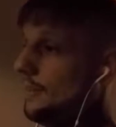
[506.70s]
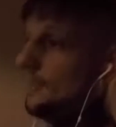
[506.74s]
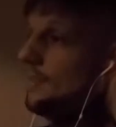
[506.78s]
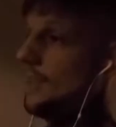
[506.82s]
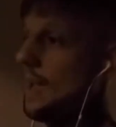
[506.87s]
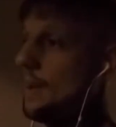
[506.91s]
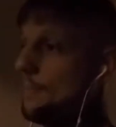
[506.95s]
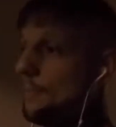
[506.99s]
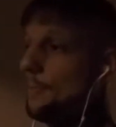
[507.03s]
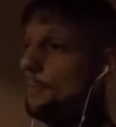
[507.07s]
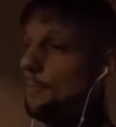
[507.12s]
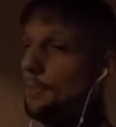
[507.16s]

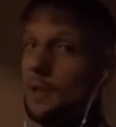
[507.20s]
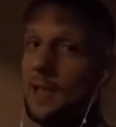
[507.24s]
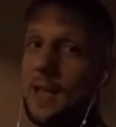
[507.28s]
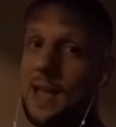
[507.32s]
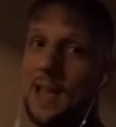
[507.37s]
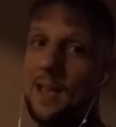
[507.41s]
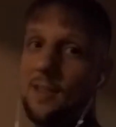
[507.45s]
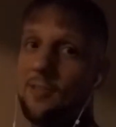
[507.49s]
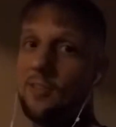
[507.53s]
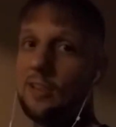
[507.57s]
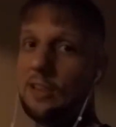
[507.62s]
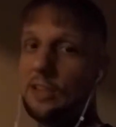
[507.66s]
Time to
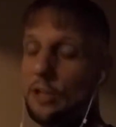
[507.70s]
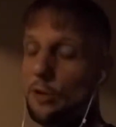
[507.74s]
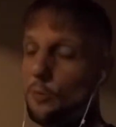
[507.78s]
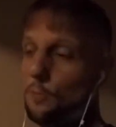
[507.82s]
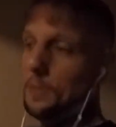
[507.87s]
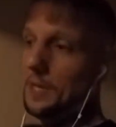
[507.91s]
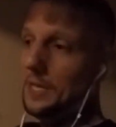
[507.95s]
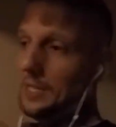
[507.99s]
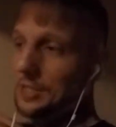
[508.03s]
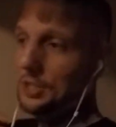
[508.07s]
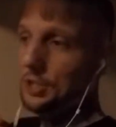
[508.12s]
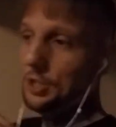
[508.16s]
blast a little
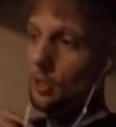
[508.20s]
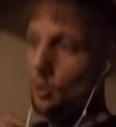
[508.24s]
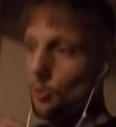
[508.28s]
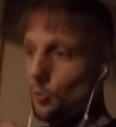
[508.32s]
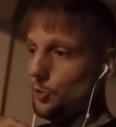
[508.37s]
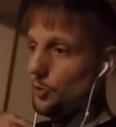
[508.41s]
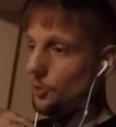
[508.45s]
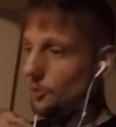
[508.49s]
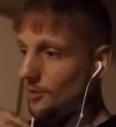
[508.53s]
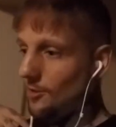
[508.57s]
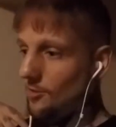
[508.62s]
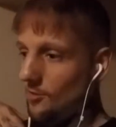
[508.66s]
bit of
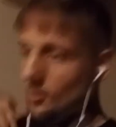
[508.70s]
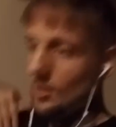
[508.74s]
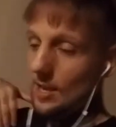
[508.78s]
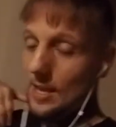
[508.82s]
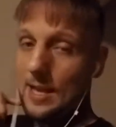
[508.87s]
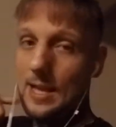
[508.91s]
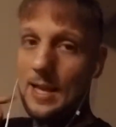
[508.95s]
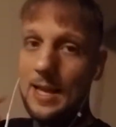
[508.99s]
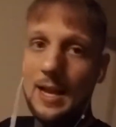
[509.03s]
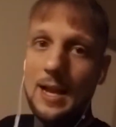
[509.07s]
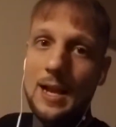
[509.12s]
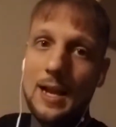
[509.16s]
shoulders,
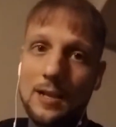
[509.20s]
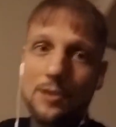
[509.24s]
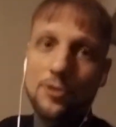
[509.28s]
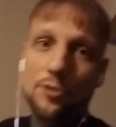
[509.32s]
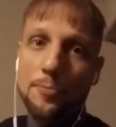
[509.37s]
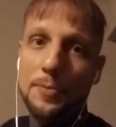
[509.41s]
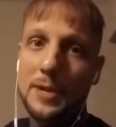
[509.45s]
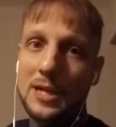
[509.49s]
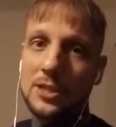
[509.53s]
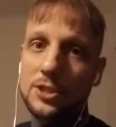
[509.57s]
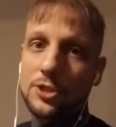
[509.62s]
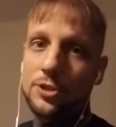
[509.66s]
a
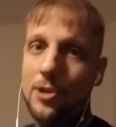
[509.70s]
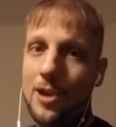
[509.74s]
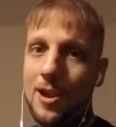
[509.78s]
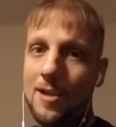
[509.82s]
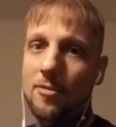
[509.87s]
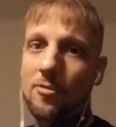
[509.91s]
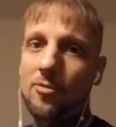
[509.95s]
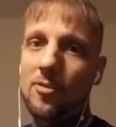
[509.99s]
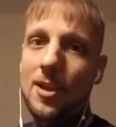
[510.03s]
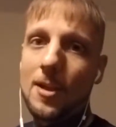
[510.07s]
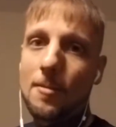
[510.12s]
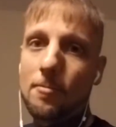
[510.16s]
little bit of
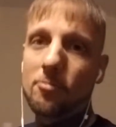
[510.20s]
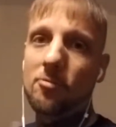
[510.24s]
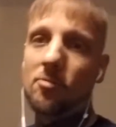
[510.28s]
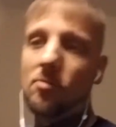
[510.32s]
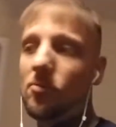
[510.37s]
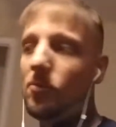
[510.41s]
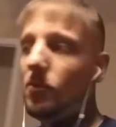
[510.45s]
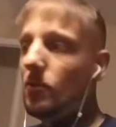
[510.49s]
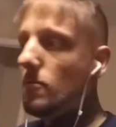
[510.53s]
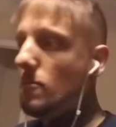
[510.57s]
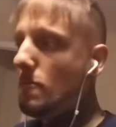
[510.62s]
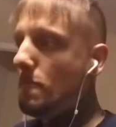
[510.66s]

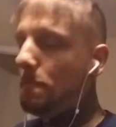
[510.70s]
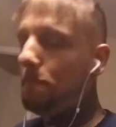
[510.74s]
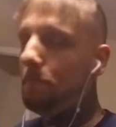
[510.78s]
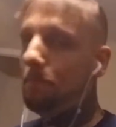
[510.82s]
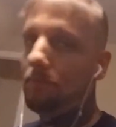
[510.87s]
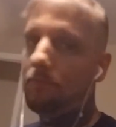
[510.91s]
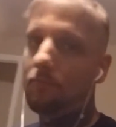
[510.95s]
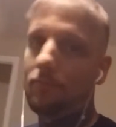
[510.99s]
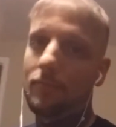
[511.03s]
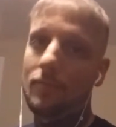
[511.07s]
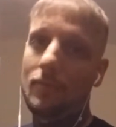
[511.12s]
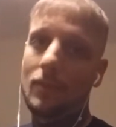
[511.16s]
triceps,
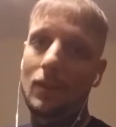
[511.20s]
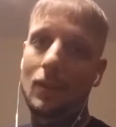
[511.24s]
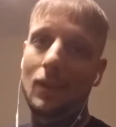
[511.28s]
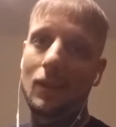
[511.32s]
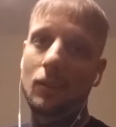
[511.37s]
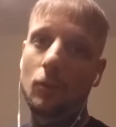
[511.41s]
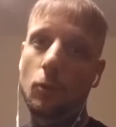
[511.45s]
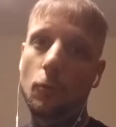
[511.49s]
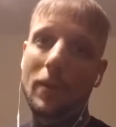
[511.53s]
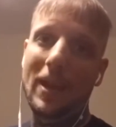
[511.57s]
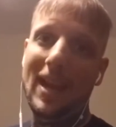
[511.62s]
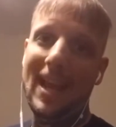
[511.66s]
a
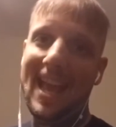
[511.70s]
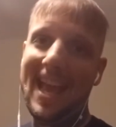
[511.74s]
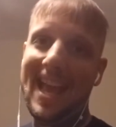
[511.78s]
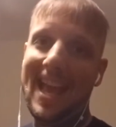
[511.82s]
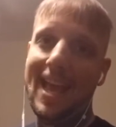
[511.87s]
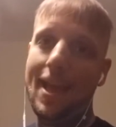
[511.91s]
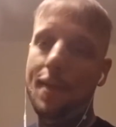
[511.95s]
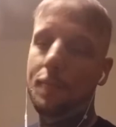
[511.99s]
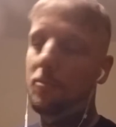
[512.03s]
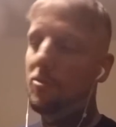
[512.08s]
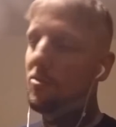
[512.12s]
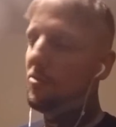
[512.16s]
little bit of
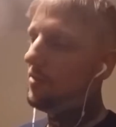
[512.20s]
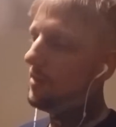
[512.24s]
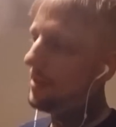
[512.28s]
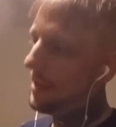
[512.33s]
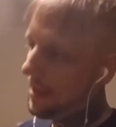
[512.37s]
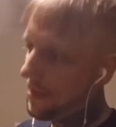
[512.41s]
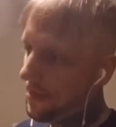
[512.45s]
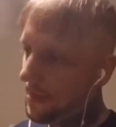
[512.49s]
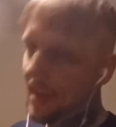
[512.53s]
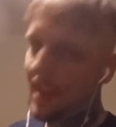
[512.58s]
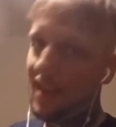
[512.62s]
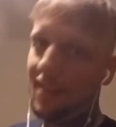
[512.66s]
abs,
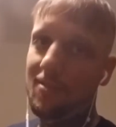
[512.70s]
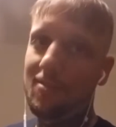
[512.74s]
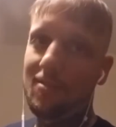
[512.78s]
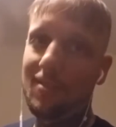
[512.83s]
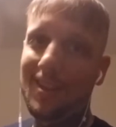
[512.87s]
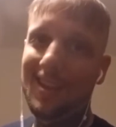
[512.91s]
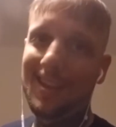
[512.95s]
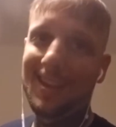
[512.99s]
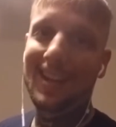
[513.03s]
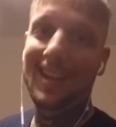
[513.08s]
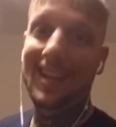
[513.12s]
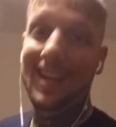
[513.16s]
and that's
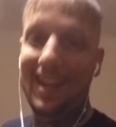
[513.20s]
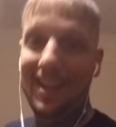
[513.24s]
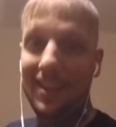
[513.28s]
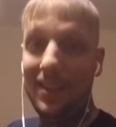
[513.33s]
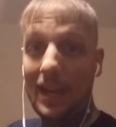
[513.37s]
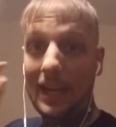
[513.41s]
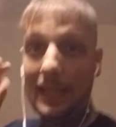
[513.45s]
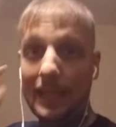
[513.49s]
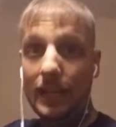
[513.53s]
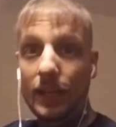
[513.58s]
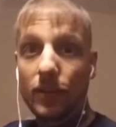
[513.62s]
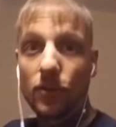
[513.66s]
it.
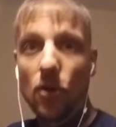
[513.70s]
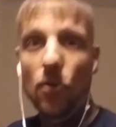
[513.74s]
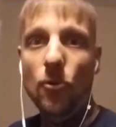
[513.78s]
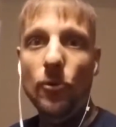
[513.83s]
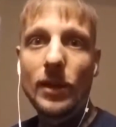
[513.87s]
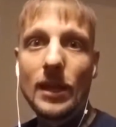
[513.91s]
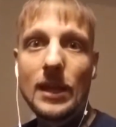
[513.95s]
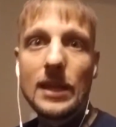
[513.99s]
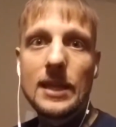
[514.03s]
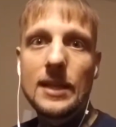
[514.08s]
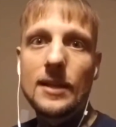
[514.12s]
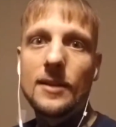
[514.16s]
I'm gonna go
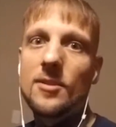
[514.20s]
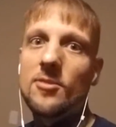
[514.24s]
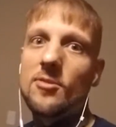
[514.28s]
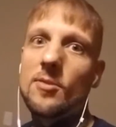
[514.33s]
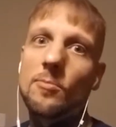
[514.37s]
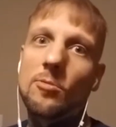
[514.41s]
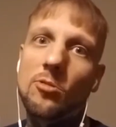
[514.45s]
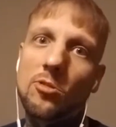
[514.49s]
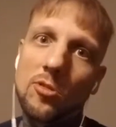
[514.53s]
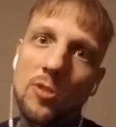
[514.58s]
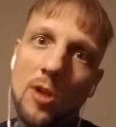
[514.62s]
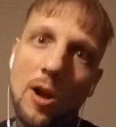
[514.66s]
eat because
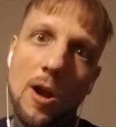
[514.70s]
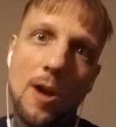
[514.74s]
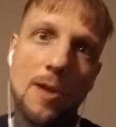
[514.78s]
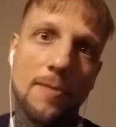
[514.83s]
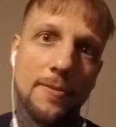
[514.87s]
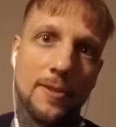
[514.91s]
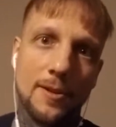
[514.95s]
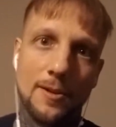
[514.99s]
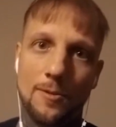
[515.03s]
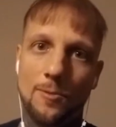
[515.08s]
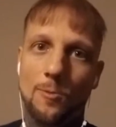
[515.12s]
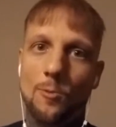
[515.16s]
I'm
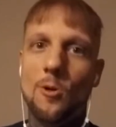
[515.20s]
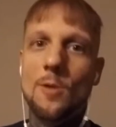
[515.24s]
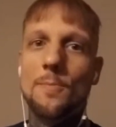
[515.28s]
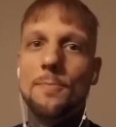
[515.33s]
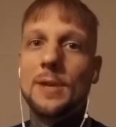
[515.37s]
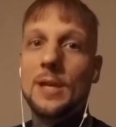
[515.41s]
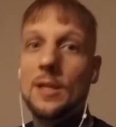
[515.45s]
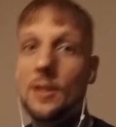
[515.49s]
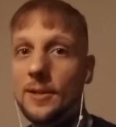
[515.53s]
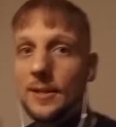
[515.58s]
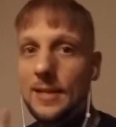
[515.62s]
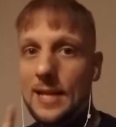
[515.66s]
starving. One
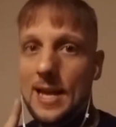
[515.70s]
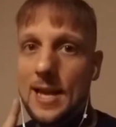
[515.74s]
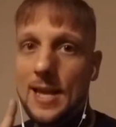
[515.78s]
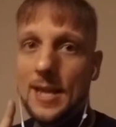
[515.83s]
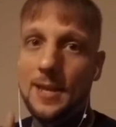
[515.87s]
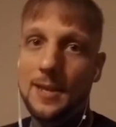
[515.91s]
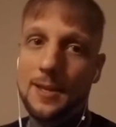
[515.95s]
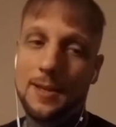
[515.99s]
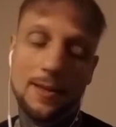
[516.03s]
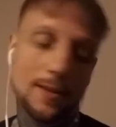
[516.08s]
meal a day.